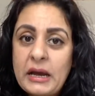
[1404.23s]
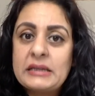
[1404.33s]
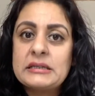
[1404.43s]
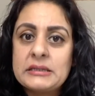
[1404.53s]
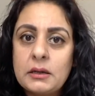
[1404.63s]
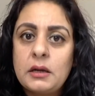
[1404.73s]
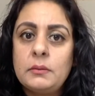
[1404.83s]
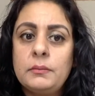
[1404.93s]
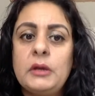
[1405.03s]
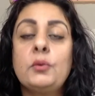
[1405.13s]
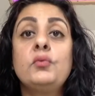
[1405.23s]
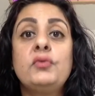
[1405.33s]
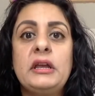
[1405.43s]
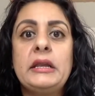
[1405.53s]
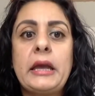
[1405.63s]
a time. It will
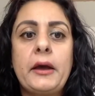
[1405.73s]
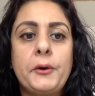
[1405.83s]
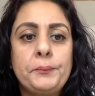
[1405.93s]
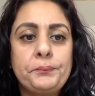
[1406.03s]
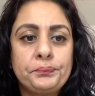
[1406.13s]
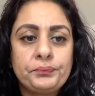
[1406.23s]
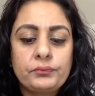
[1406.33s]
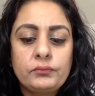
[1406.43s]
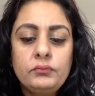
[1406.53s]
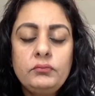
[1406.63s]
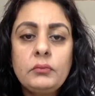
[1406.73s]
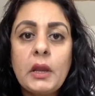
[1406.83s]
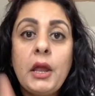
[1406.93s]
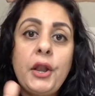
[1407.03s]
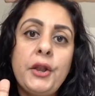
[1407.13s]
really help.
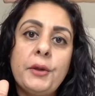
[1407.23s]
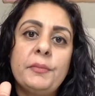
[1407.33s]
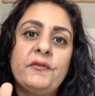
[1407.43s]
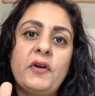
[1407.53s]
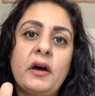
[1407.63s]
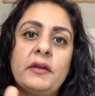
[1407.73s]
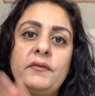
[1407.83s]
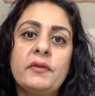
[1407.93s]
Number 5,